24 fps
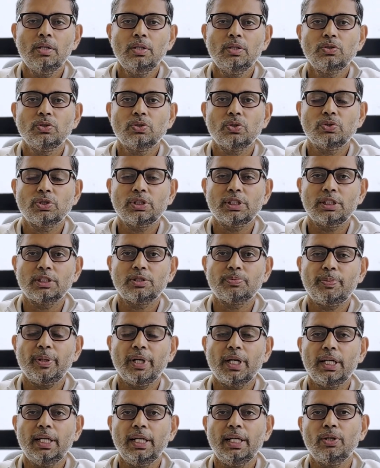this. So
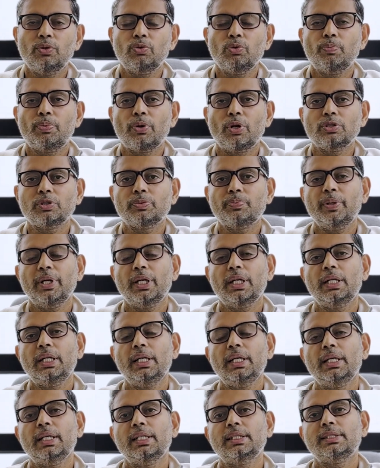suspecting to
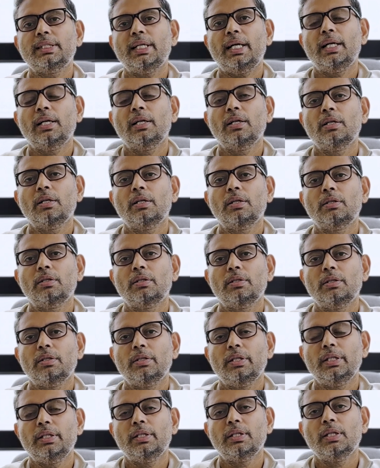prospecting is handled
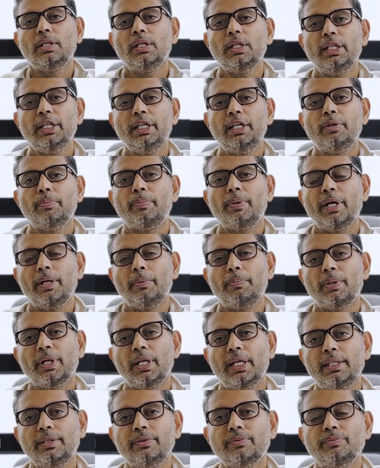in the lead
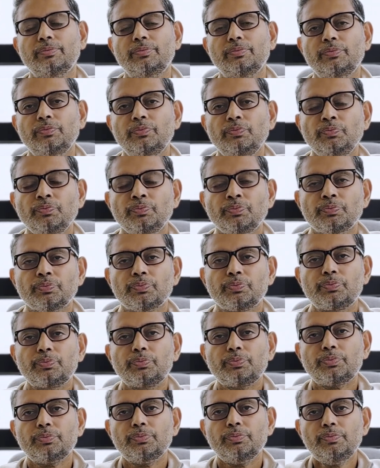pipeline
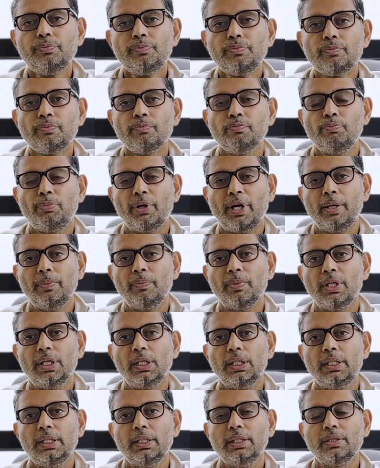
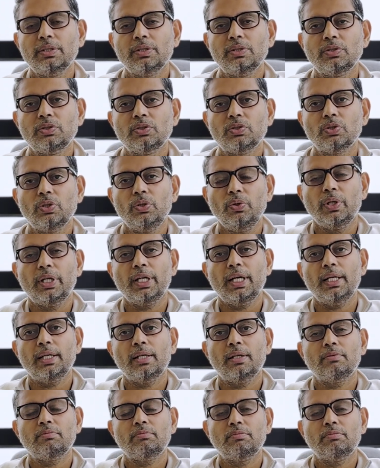primarily. So you can